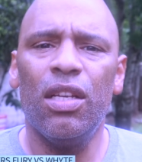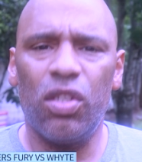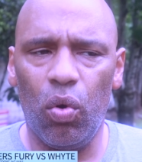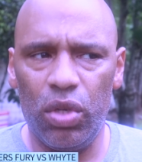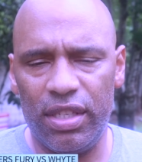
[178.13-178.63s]

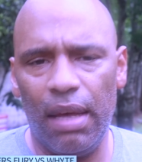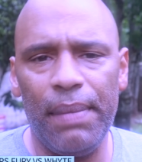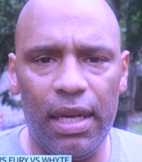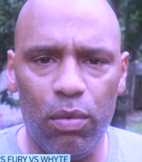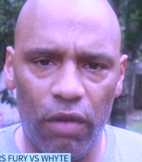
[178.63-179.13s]
So just let
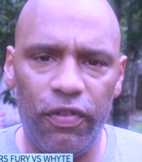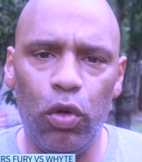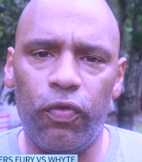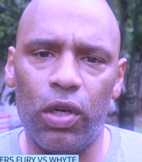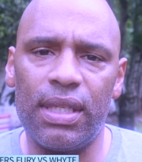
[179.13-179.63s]
me
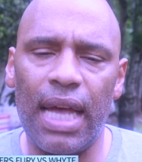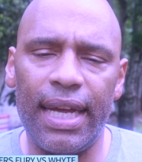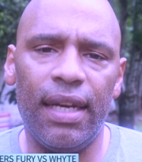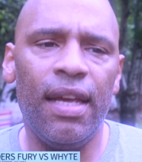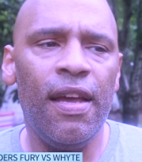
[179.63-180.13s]
review for a
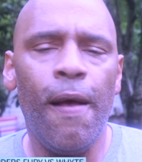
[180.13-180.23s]
second.